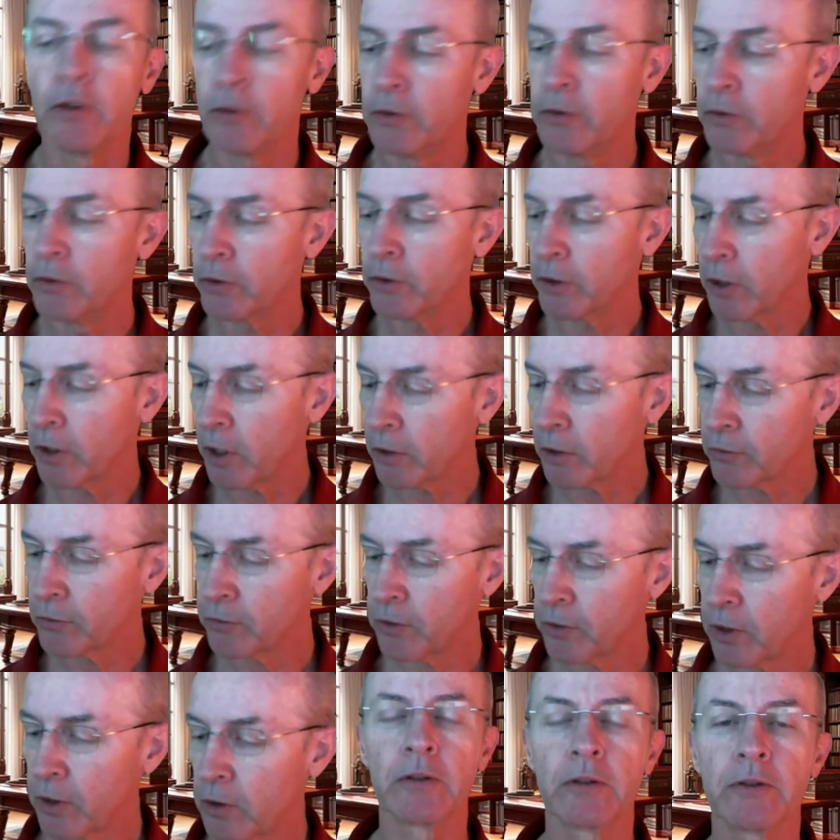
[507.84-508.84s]
You could
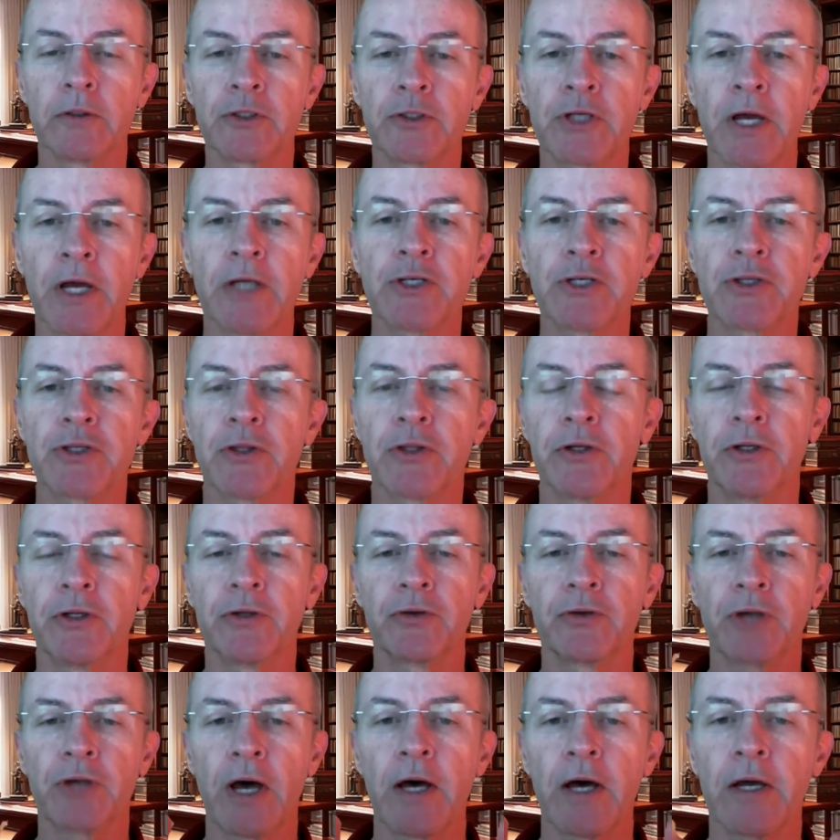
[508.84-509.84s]
also change the
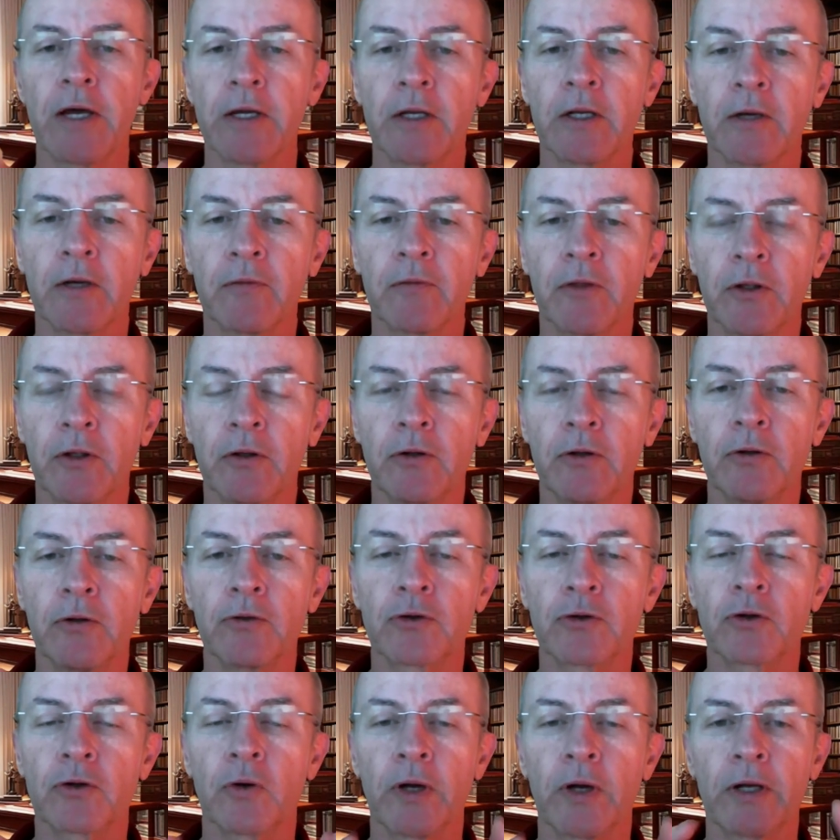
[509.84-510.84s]
design of the
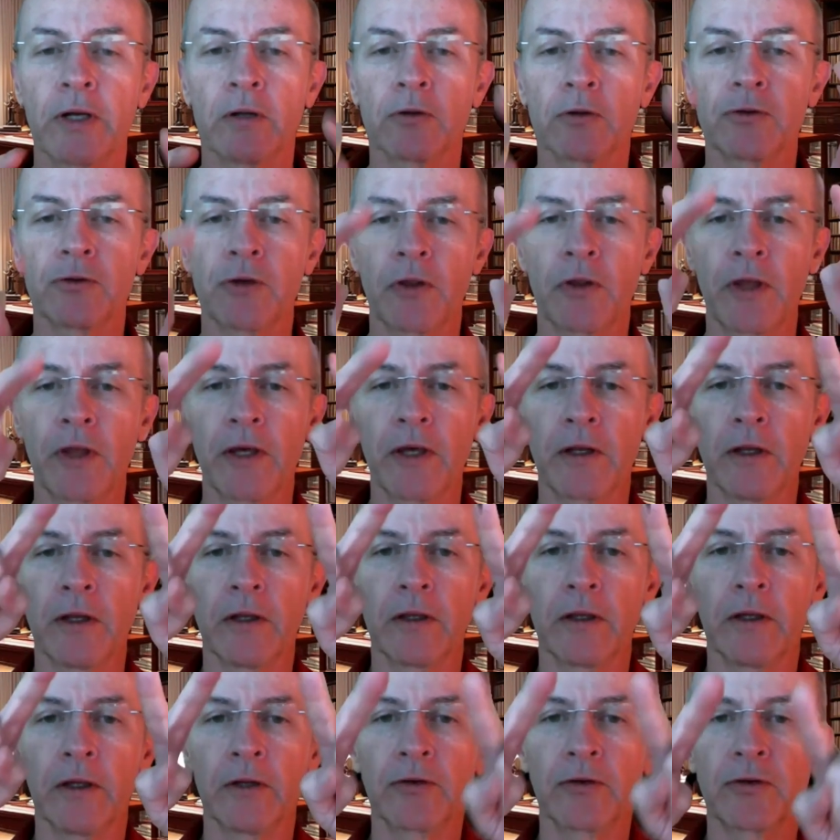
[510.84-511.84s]
Newton's cradle so that
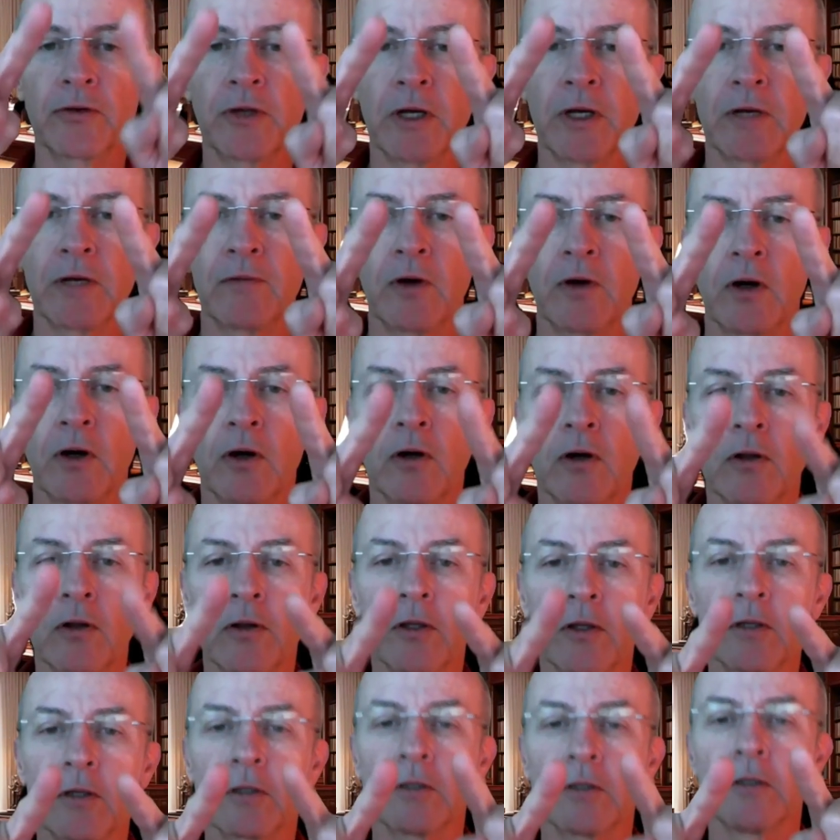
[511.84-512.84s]
instead of all
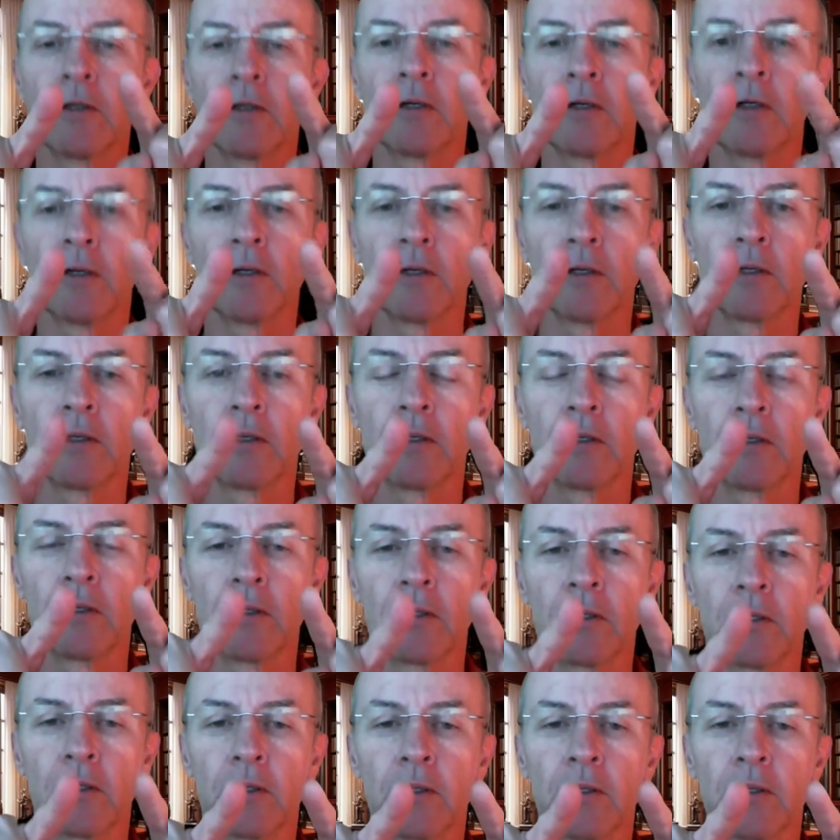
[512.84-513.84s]
the
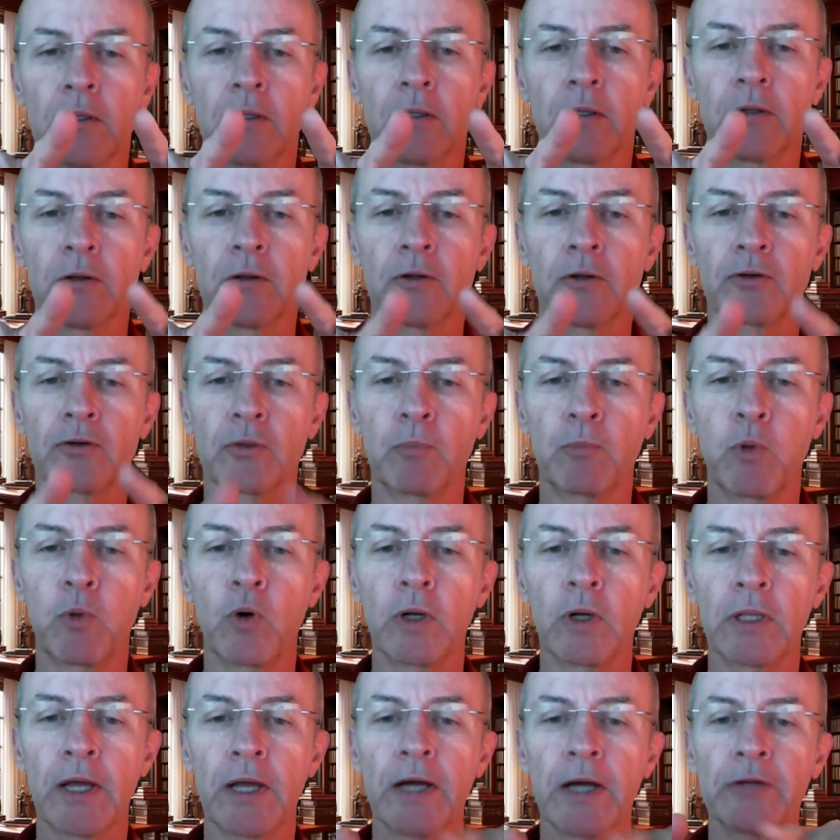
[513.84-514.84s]

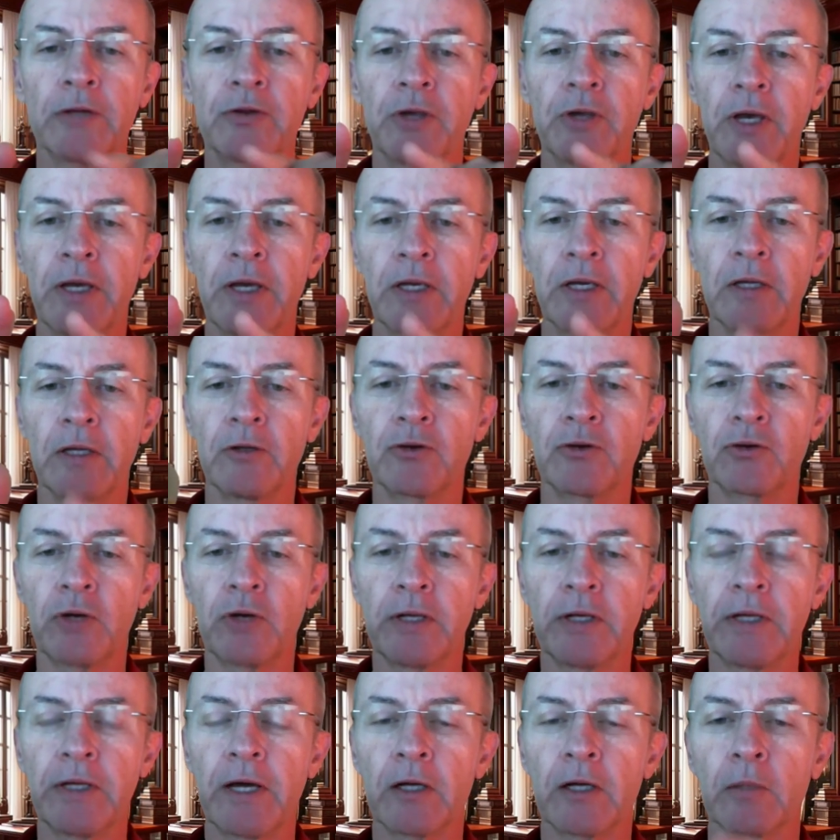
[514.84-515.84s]
support lines hanging
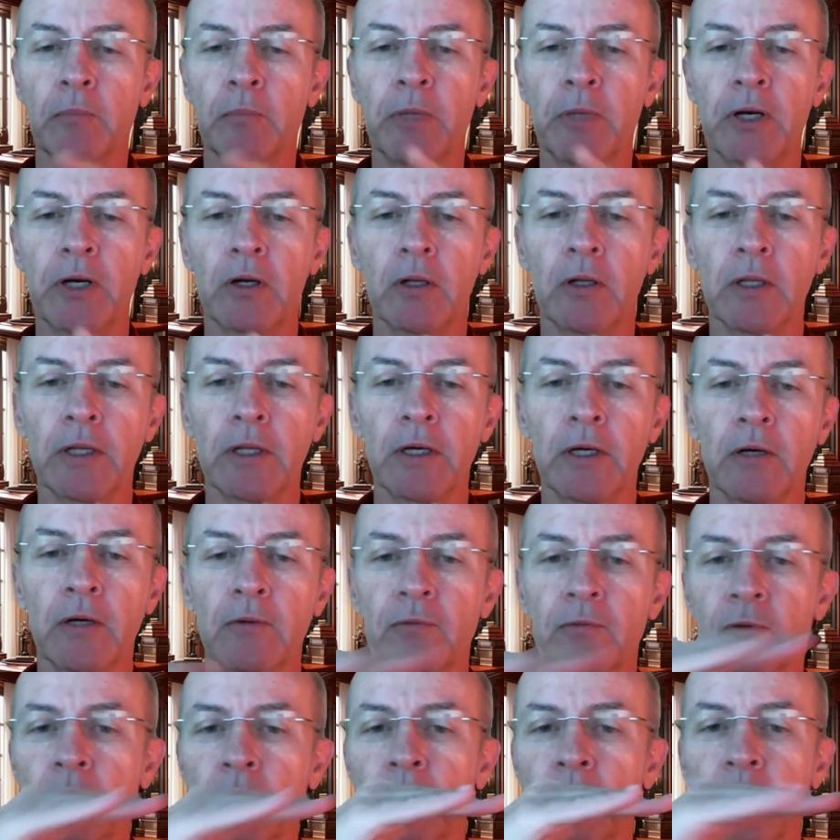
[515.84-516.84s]
straight down in parallel
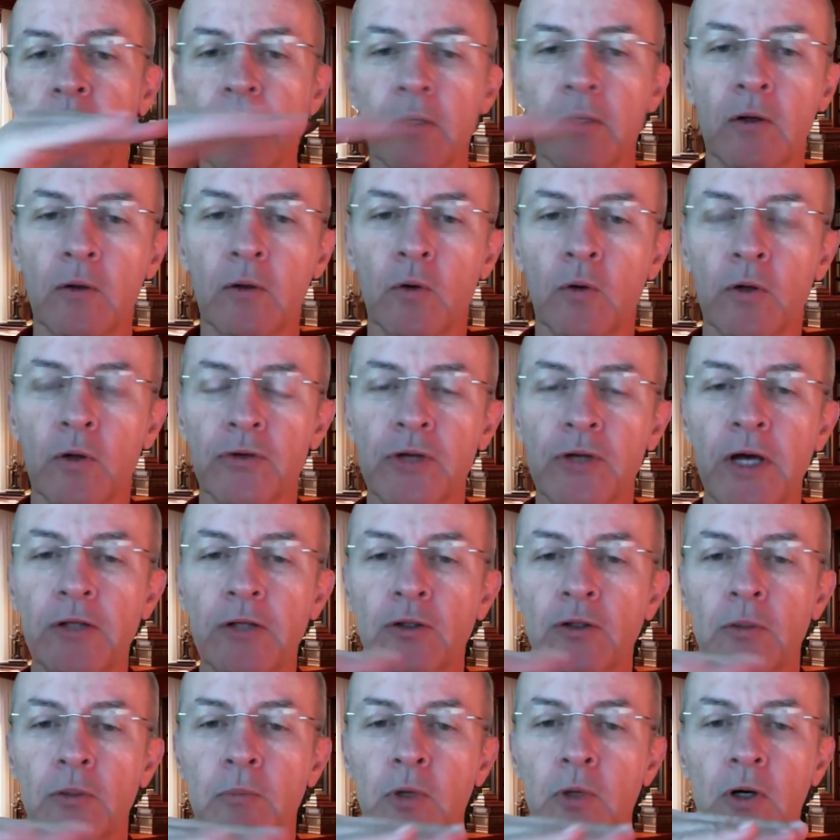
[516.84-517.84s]
from a
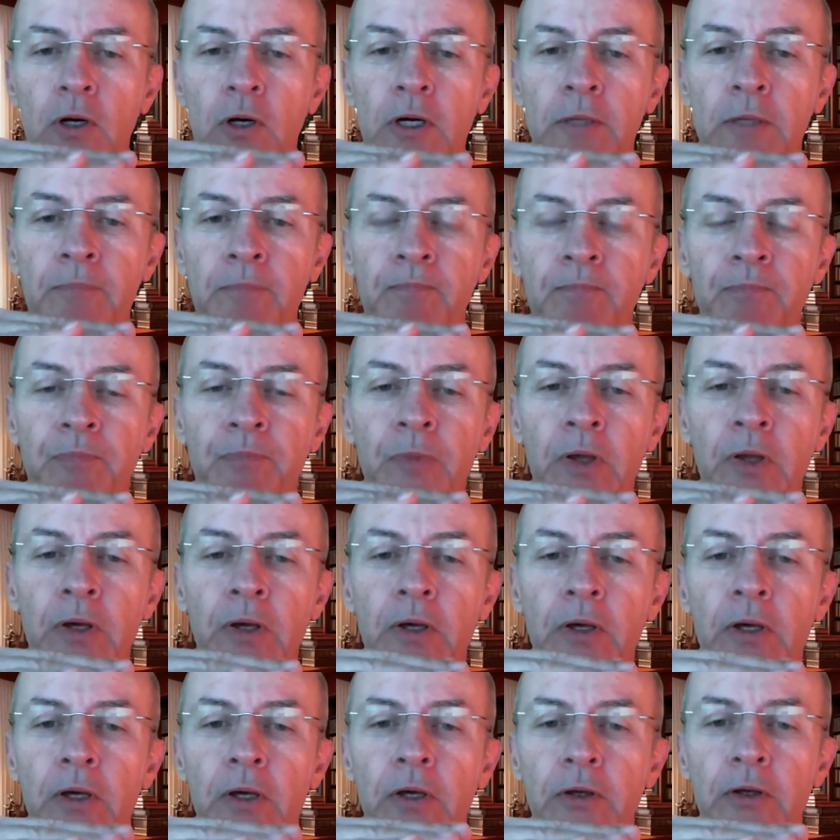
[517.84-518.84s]
horizontal bar,
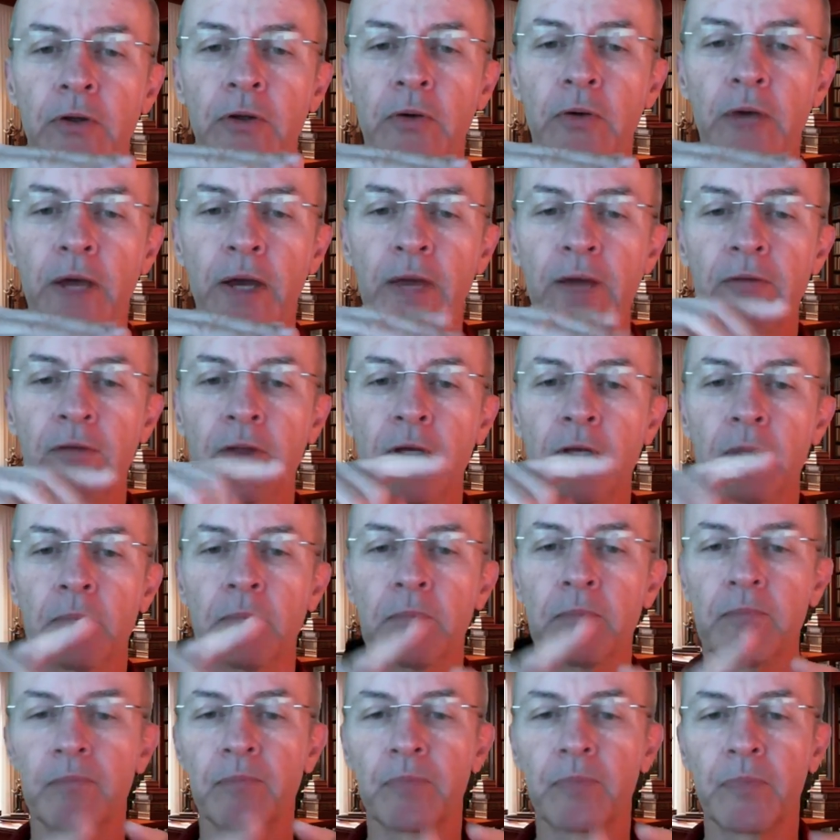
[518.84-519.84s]
you have
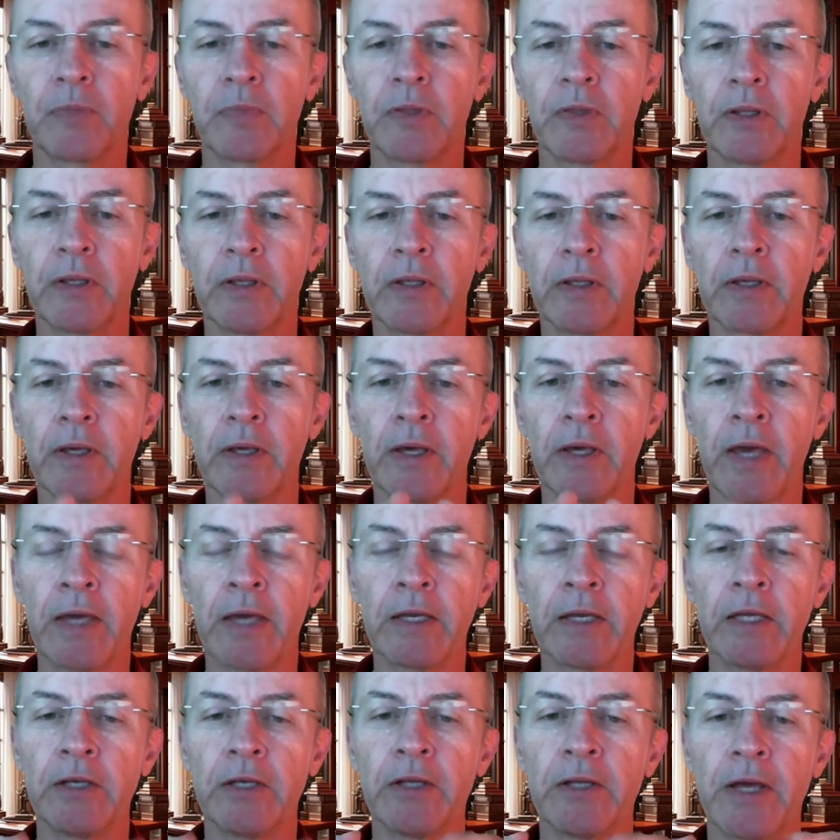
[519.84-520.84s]
them
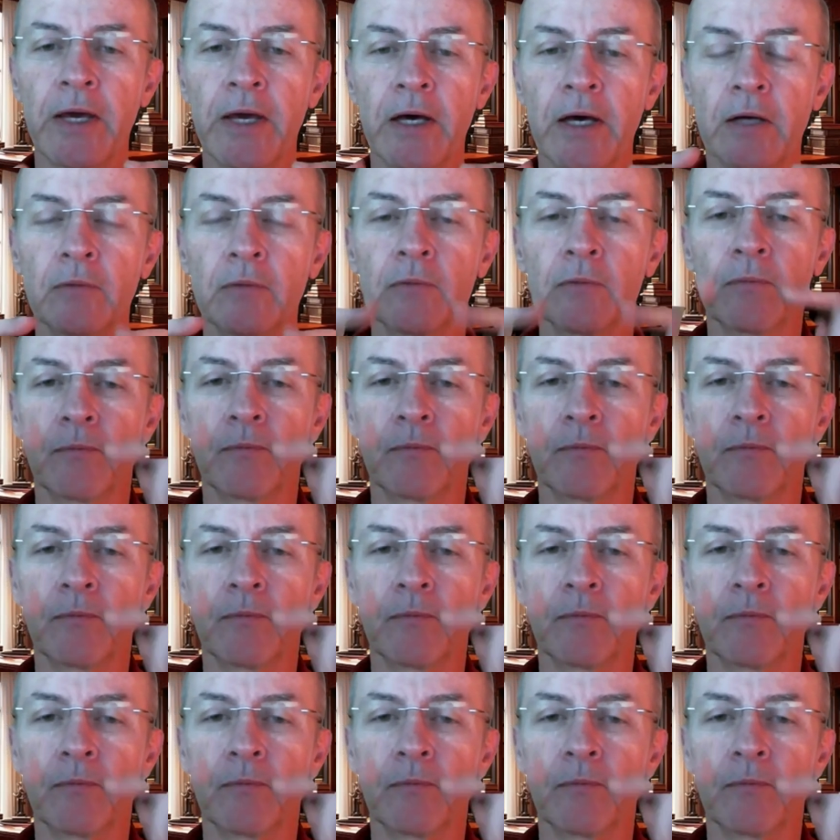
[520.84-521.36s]
hanging down